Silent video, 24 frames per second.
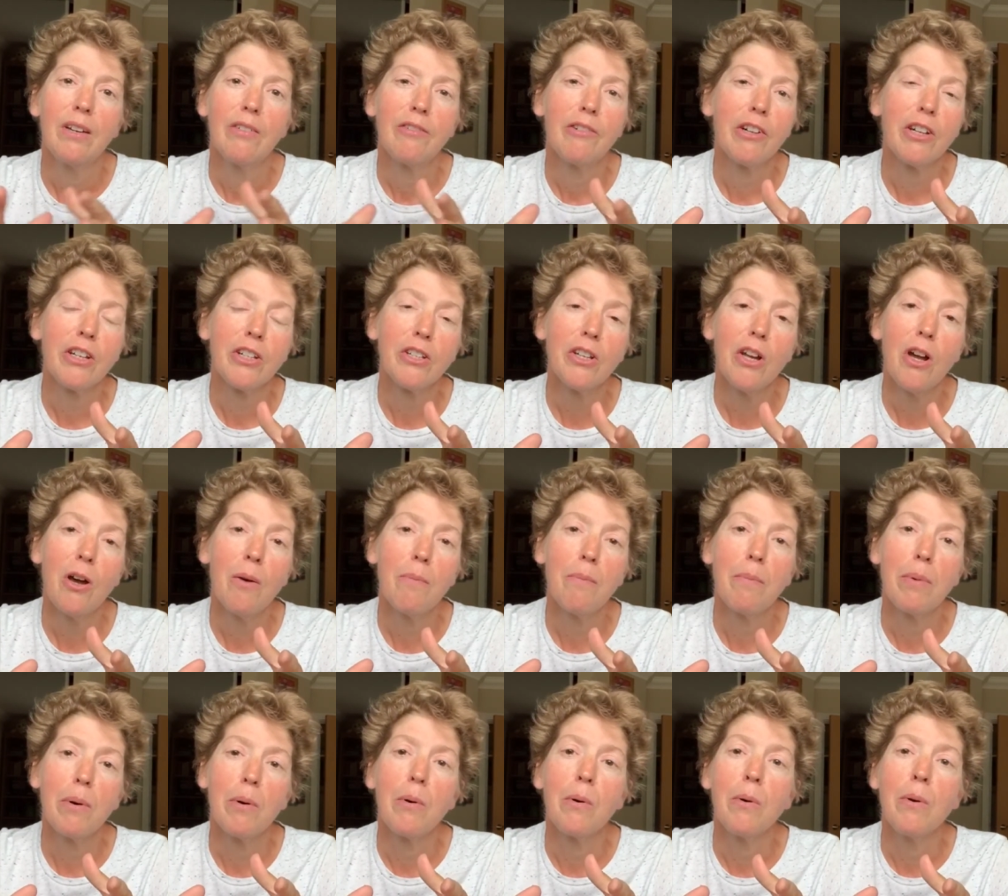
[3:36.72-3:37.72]
For
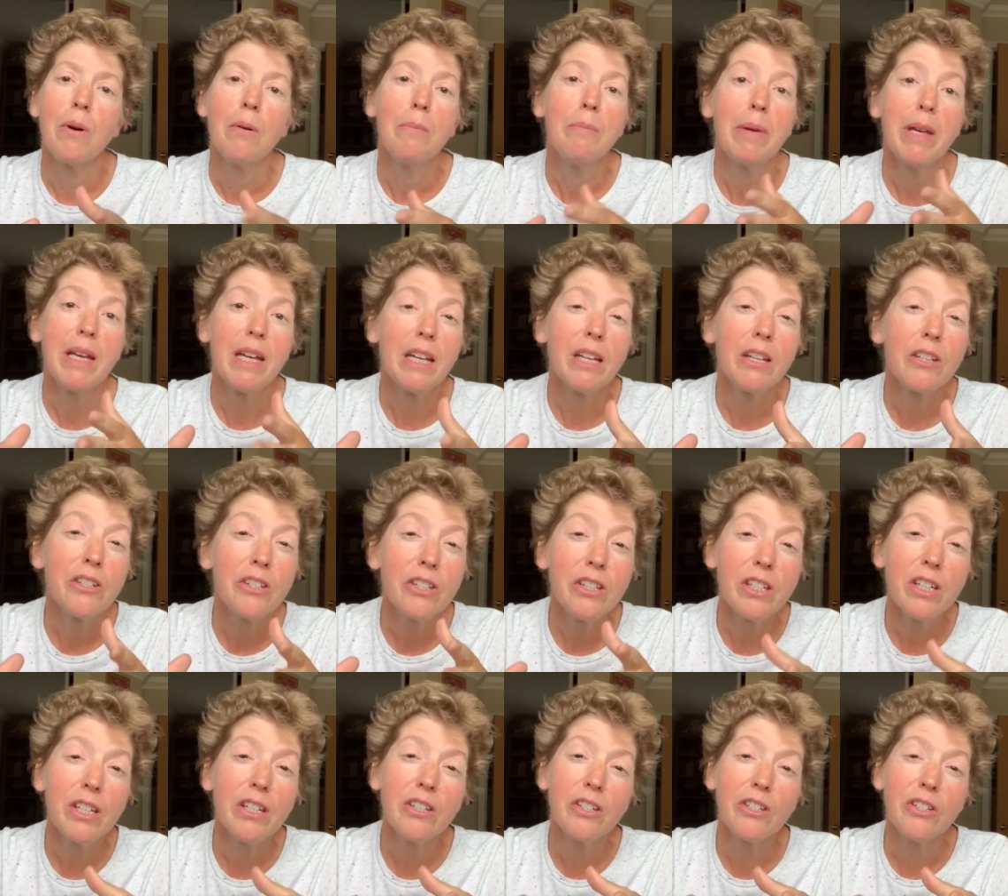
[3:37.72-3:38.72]
example, being
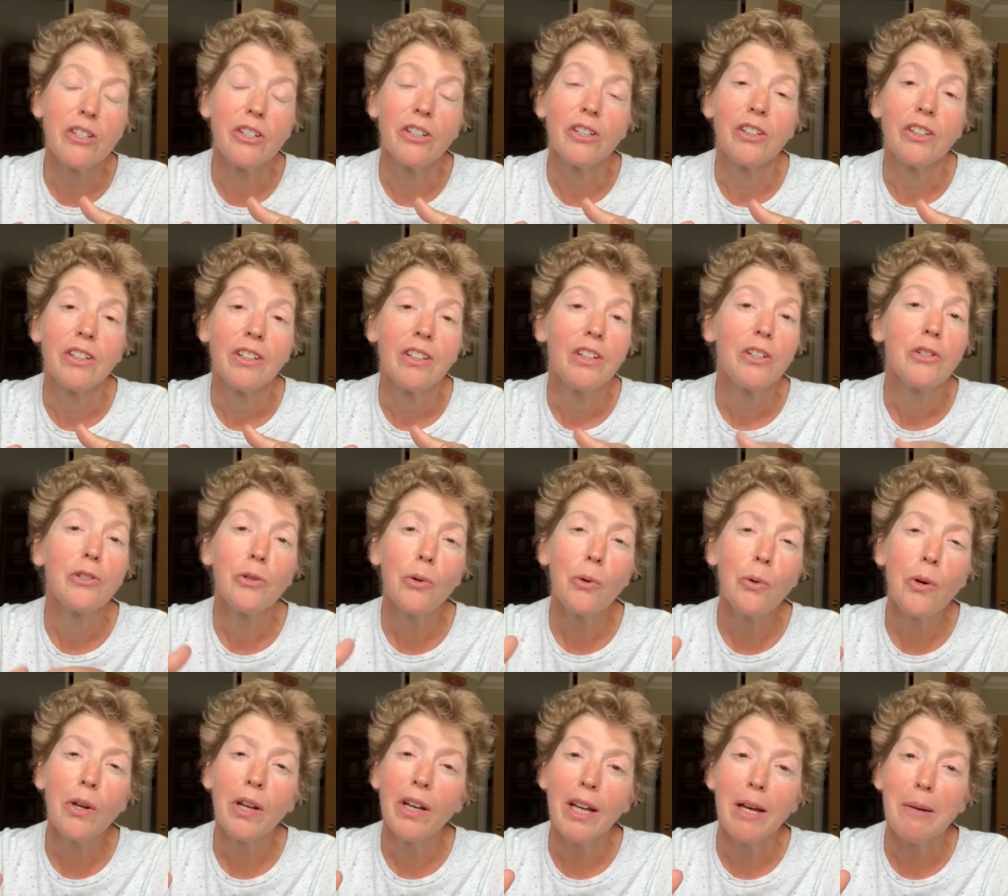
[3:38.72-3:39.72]
consistent,
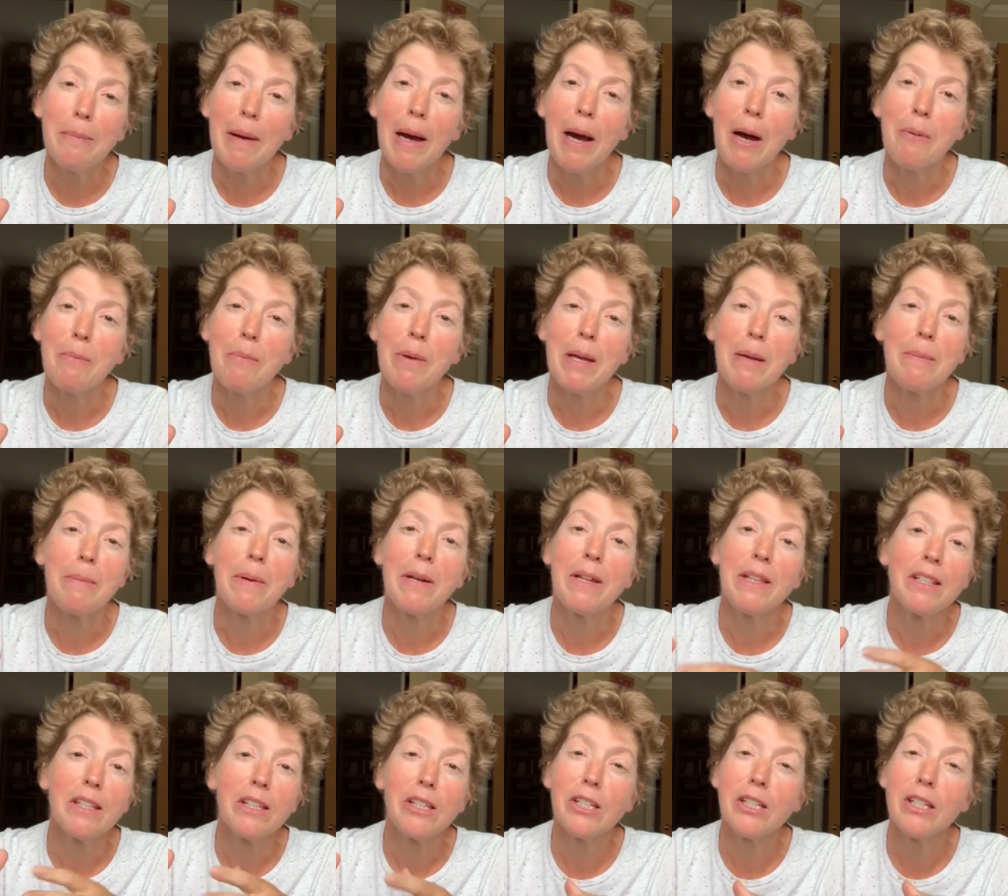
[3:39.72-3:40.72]
talking about people
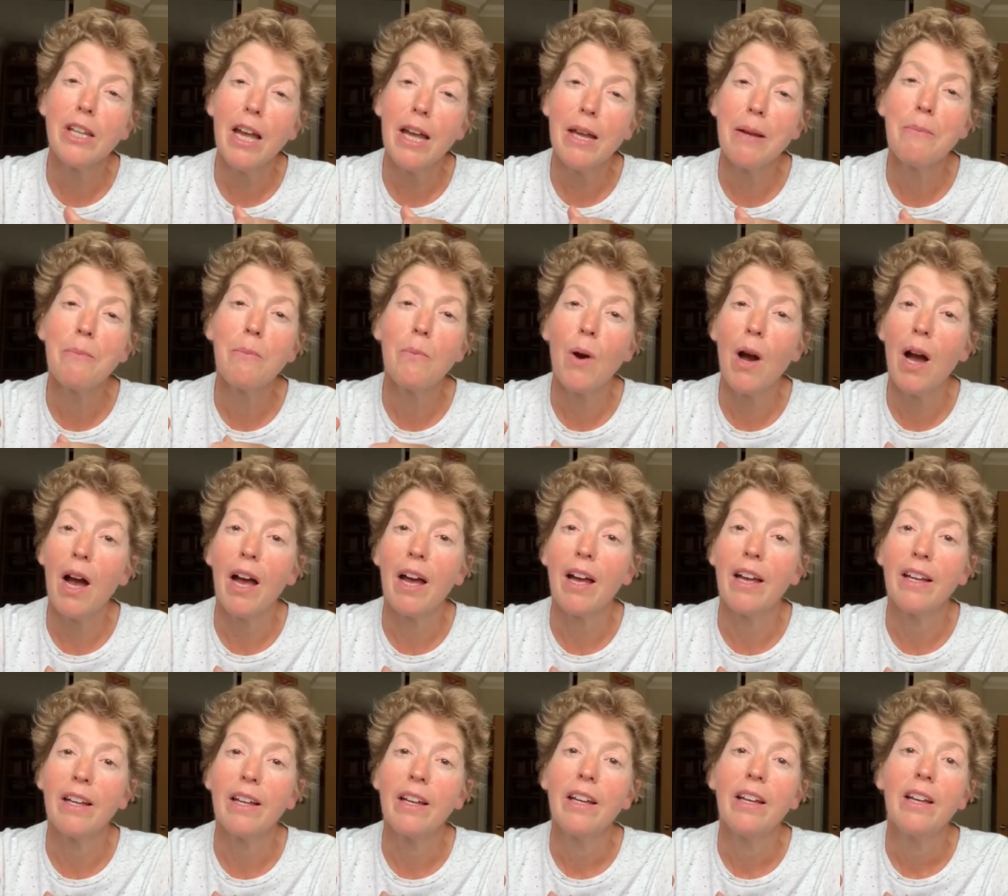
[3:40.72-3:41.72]
in the same
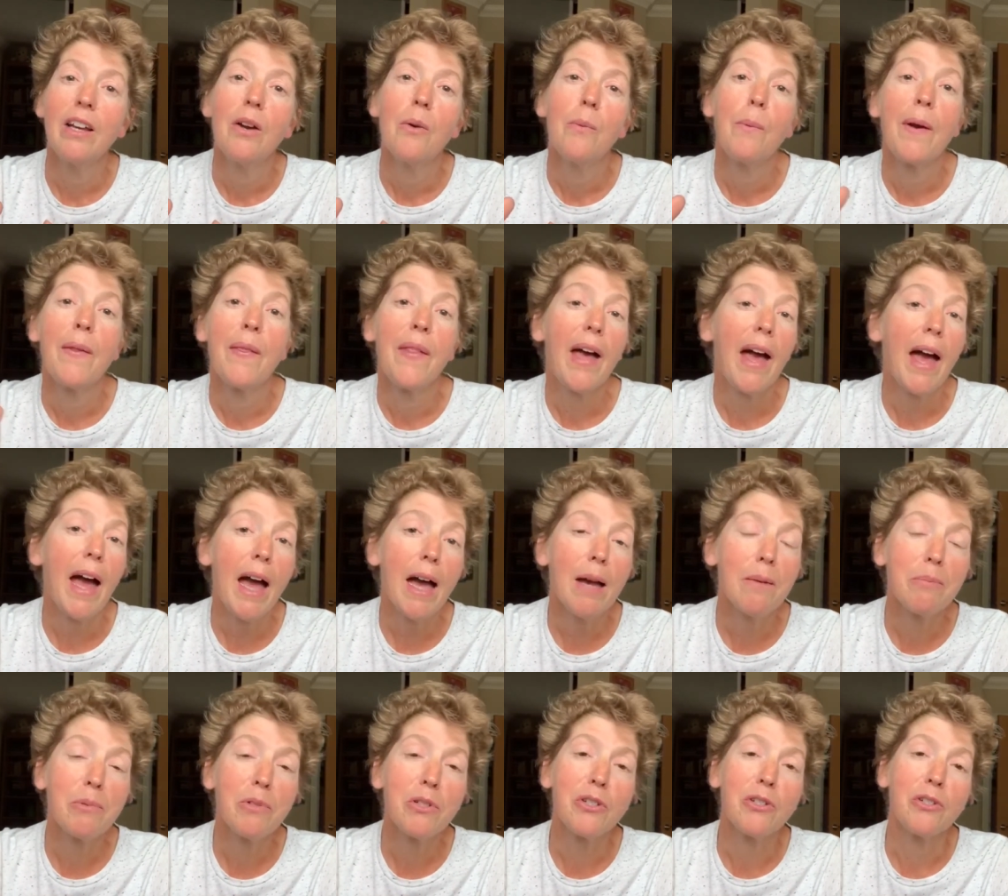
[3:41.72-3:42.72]
way when they're
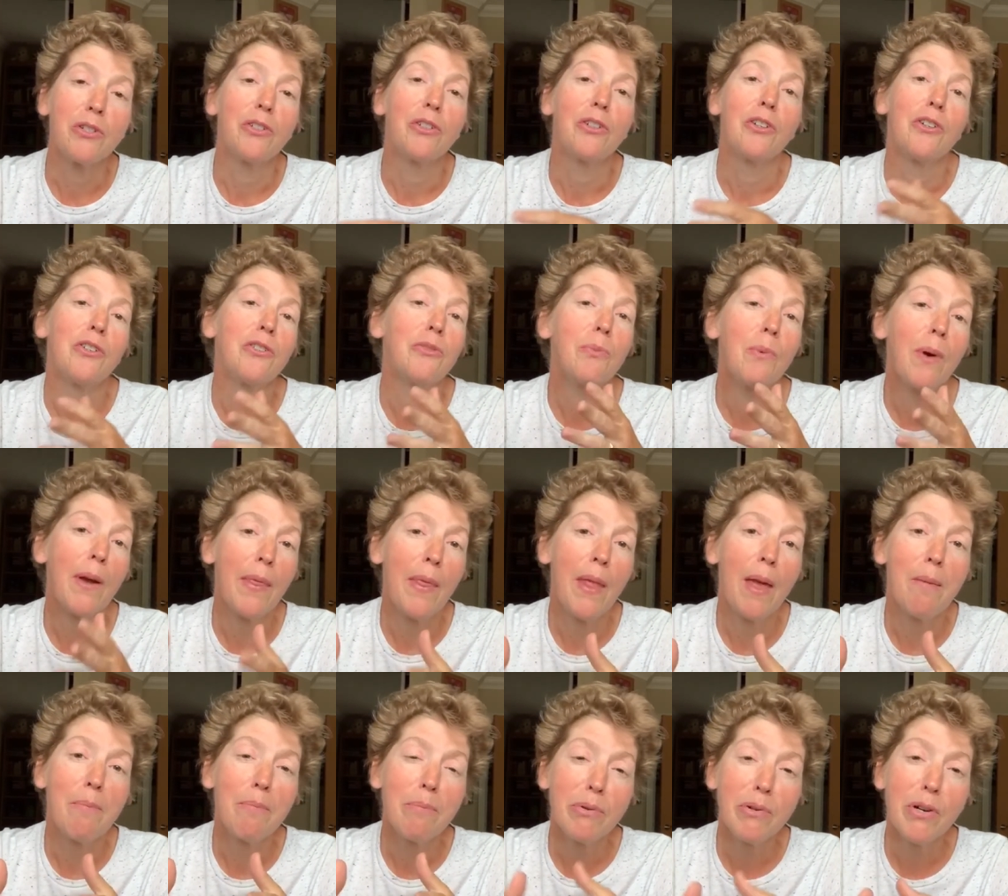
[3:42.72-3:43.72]
absent as when
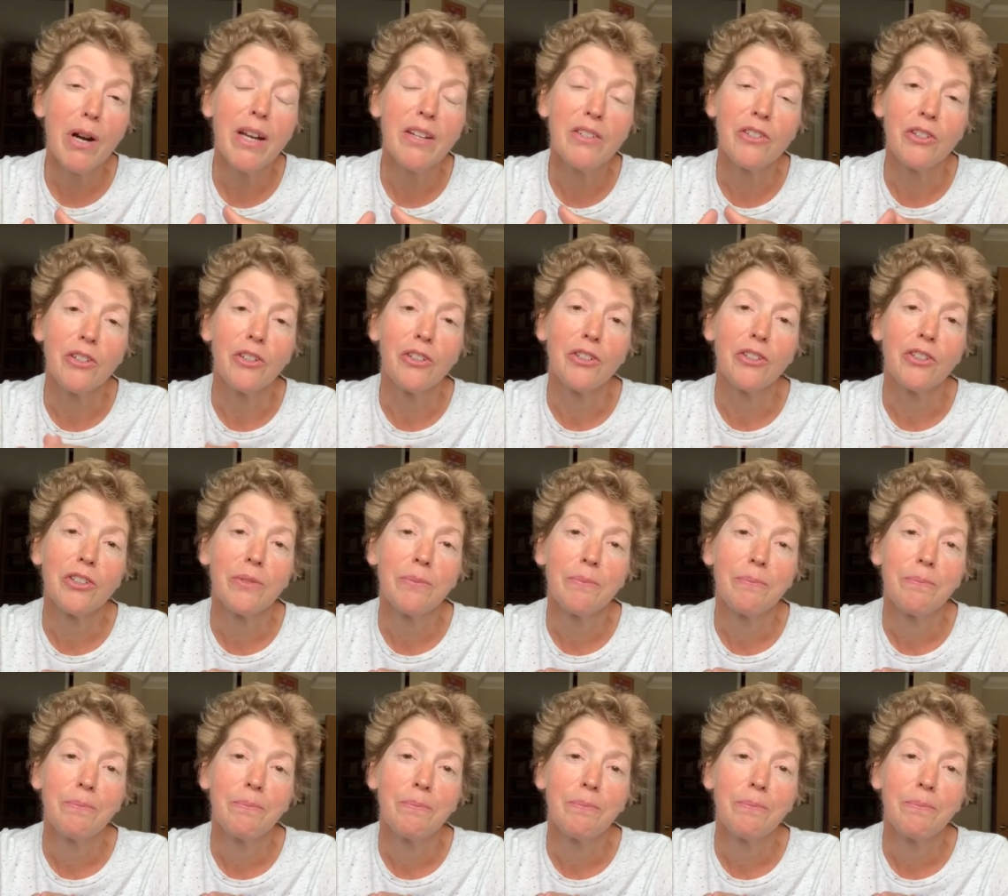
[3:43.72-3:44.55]
they're present.